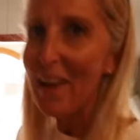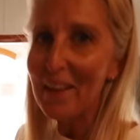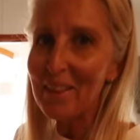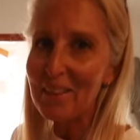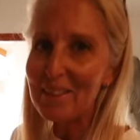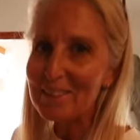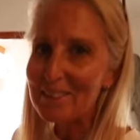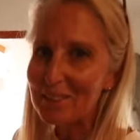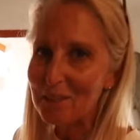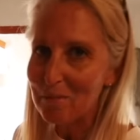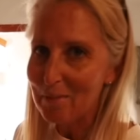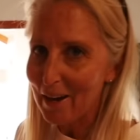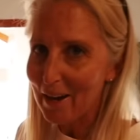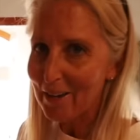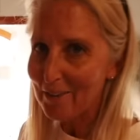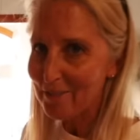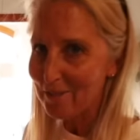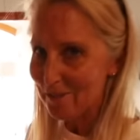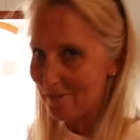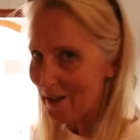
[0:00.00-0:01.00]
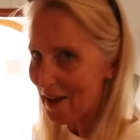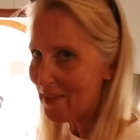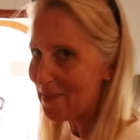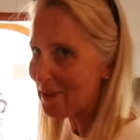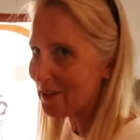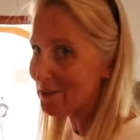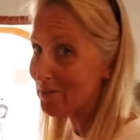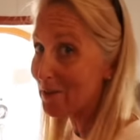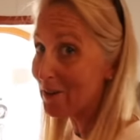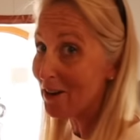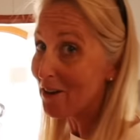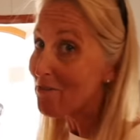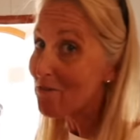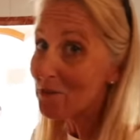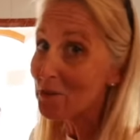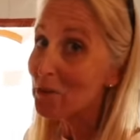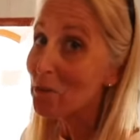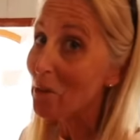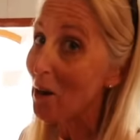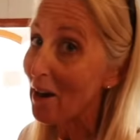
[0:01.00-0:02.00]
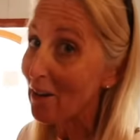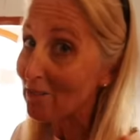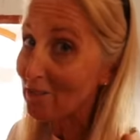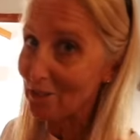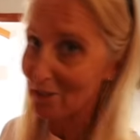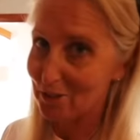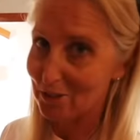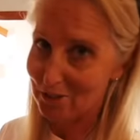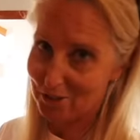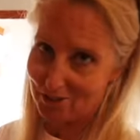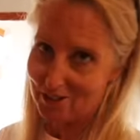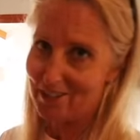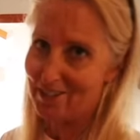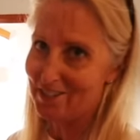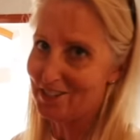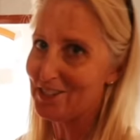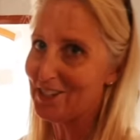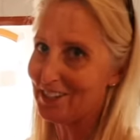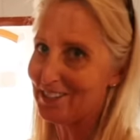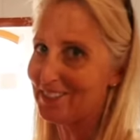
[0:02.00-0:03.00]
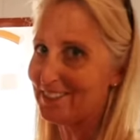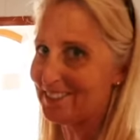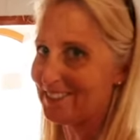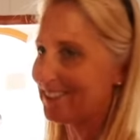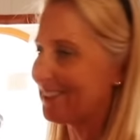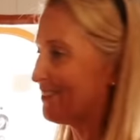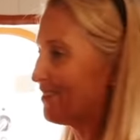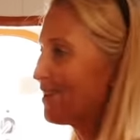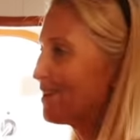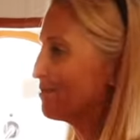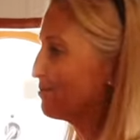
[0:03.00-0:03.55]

then it's the bathroom, and there's been a few revolutionary changes in here I